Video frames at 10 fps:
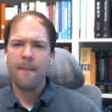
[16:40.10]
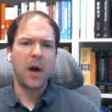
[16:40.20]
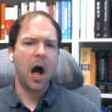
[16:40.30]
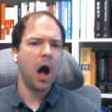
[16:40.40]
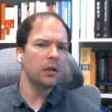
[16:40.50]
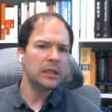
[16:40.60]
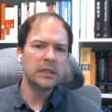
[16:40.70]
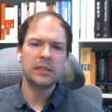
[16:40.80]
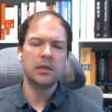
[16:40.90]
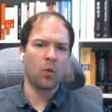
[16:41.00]

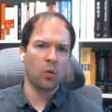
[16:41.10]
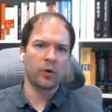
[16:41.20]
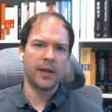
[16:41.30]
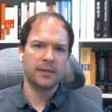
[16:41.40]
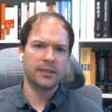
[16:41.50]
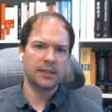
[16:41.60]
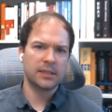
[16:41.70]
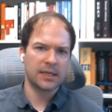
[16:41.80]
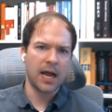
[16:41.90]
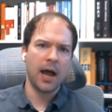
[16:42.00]
policy-oriented
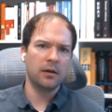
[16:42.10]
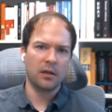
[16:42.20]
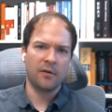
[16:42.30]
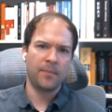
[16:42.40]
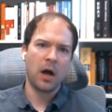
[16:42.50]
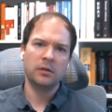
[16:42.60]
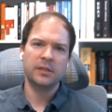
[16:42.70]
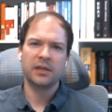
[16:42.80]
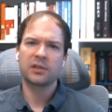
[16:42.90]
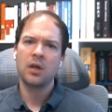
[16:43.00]
style of
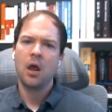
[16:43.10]
politics